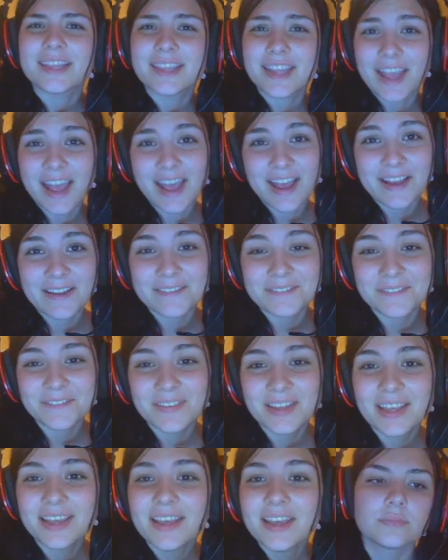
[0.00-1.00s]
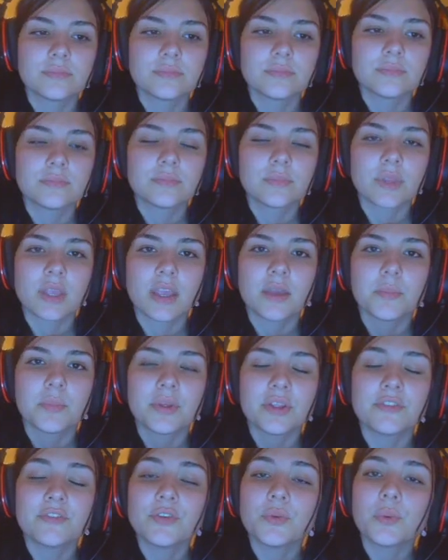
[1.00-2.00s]
they have. But
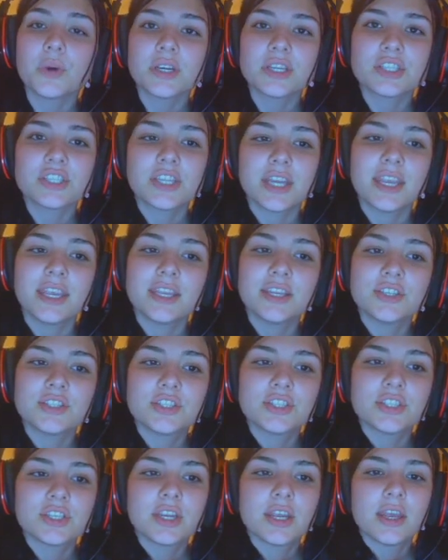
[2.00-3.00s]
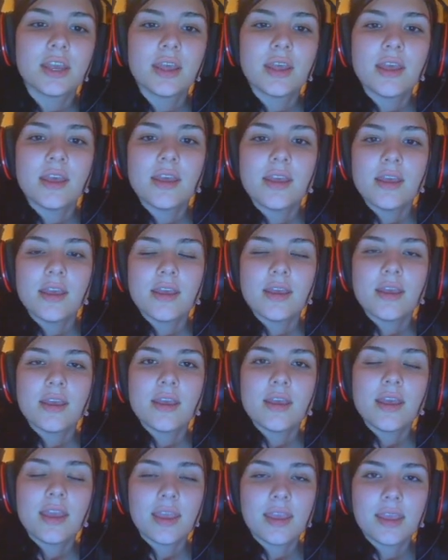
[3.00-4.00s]
if you want to change
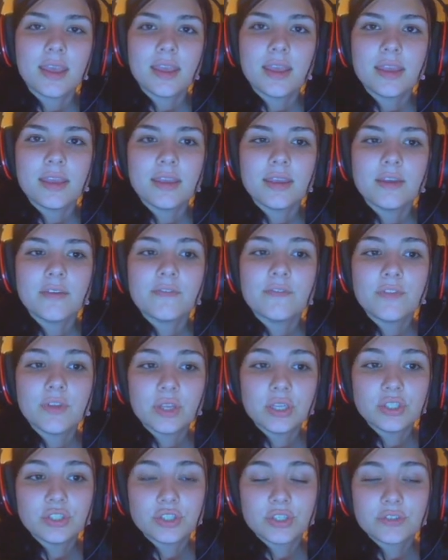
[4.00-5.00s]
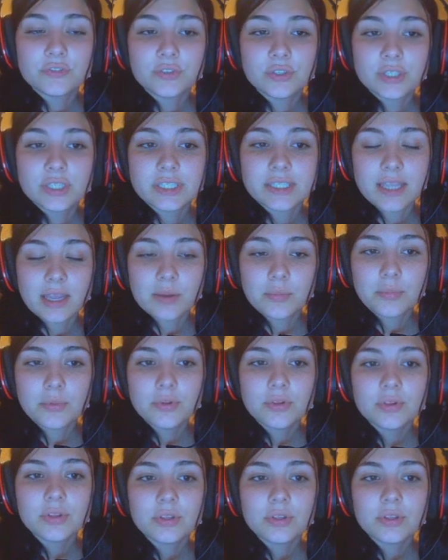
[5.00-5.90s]
a villager, for example,